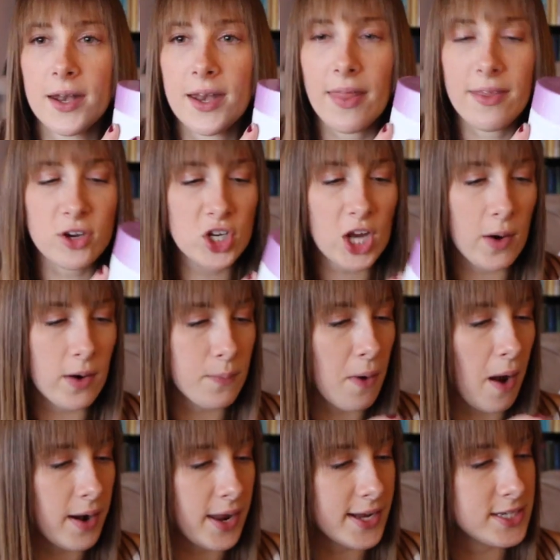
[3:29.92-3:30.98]
Another shower
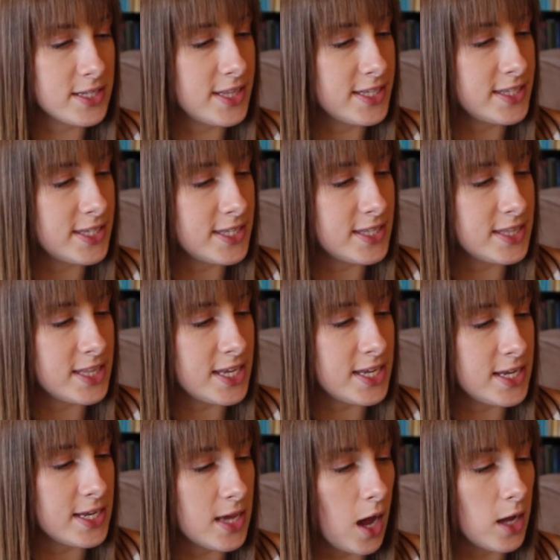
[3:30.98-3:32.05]
product, this is
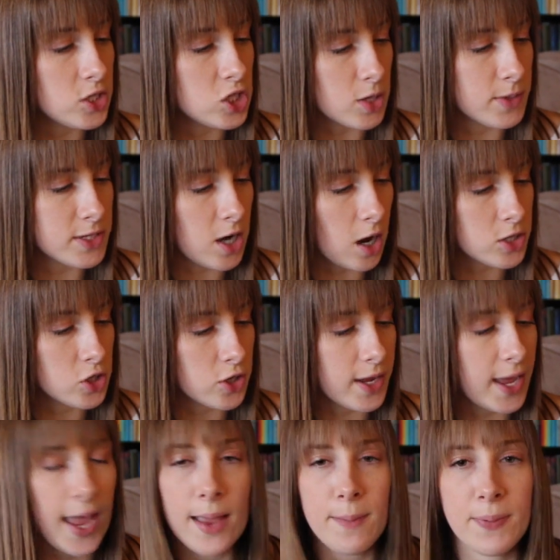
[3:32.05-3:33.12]
the Dermadoctor
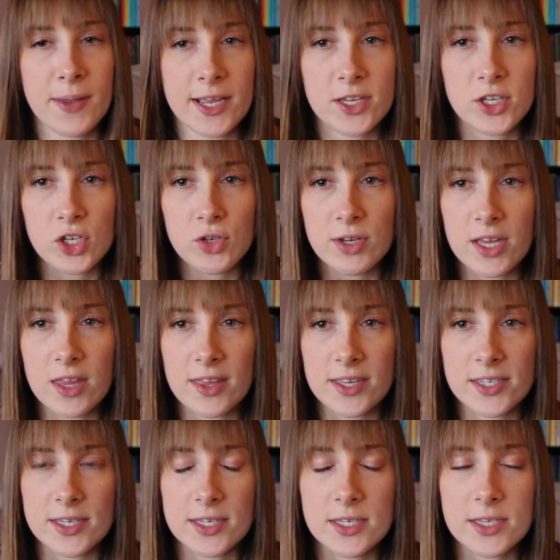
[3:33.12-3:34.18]
KP Duty.
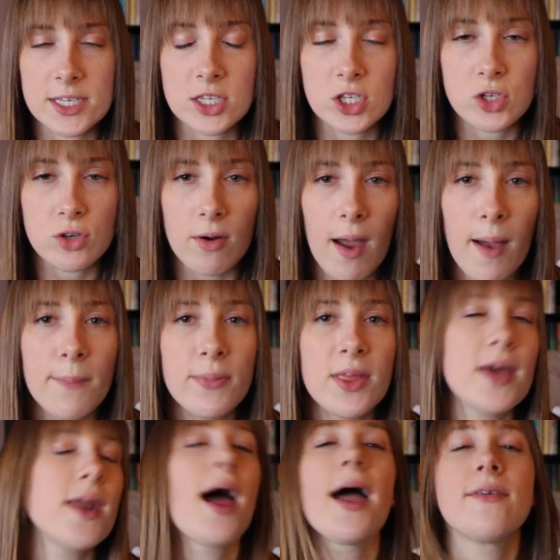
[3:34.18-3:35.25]
This is the scrub
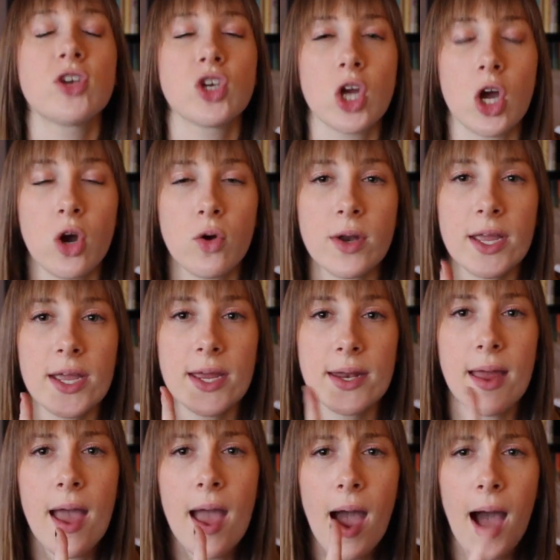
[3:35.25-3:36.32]
that I've shown
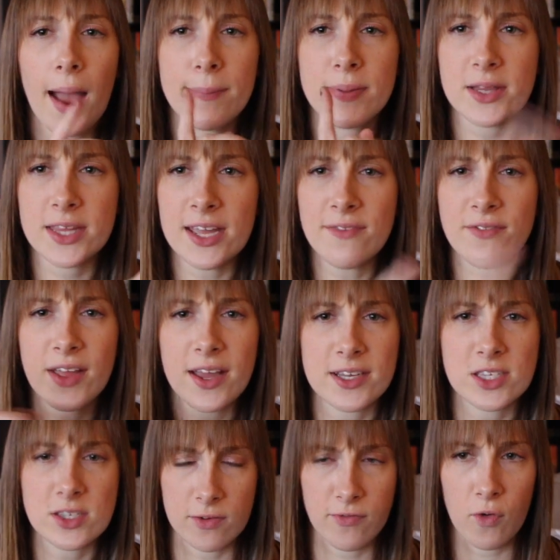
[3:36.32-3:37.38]
in, I believe, like
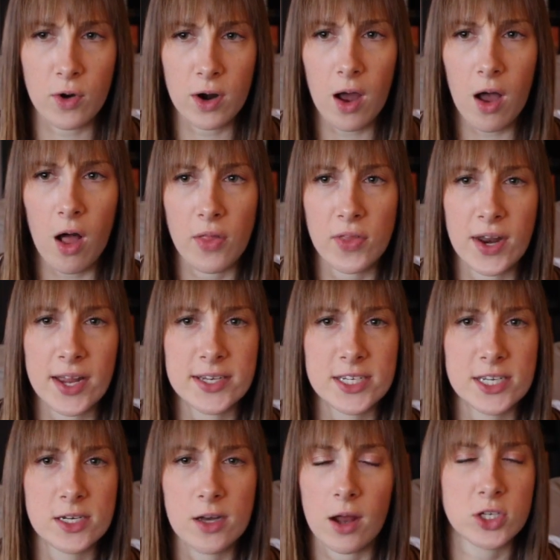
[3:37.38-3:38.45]
a Sephora haul that I
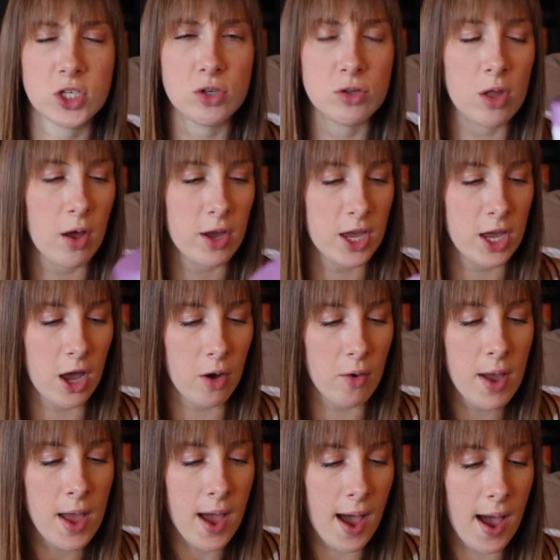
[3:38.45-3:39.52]
did not too long
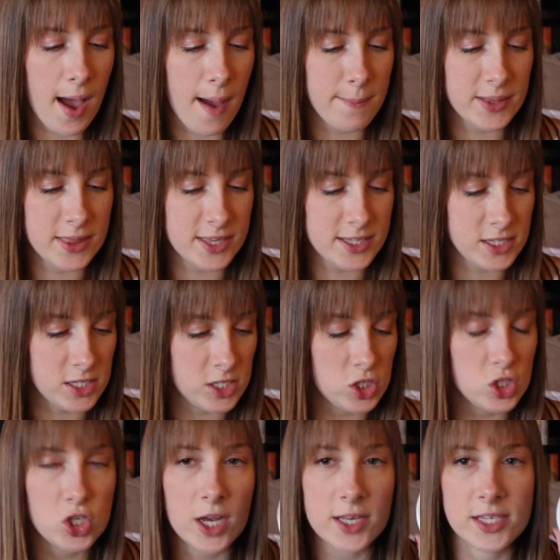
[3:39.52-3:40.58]
ago. But this
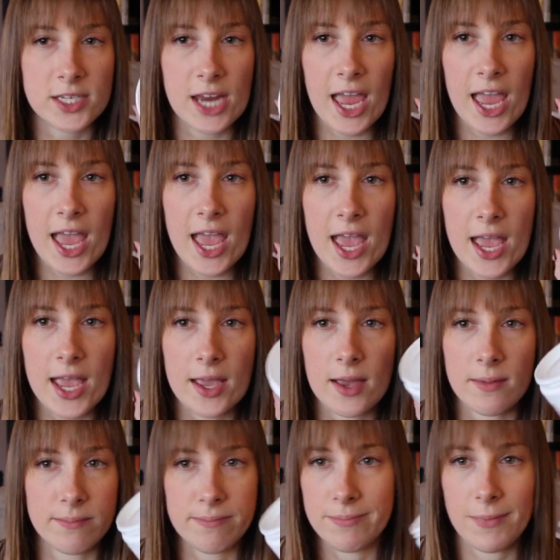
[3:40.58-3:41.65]
is just
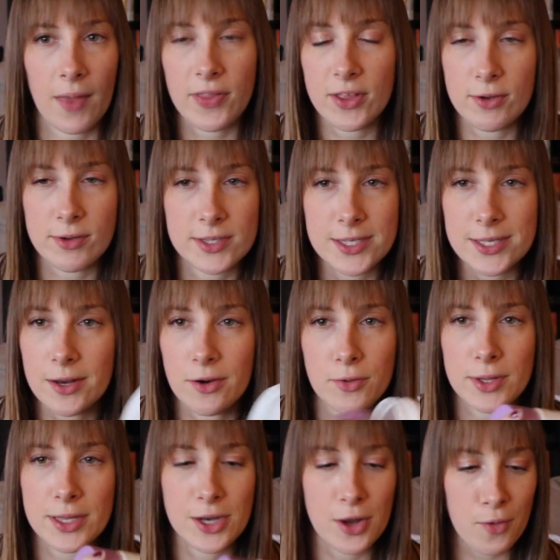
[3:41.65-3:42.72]
a, not that you can see, I don't
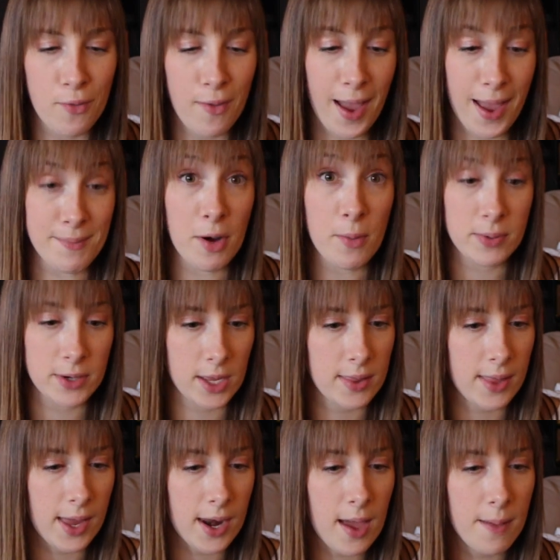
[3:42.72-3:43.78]
really know why I'm opening
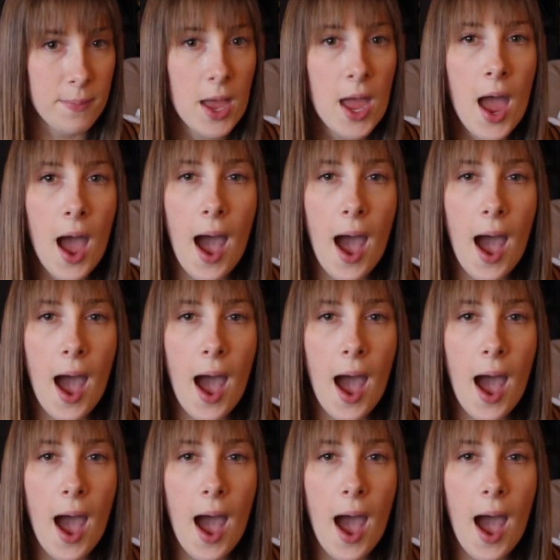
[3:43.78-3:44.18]
that up.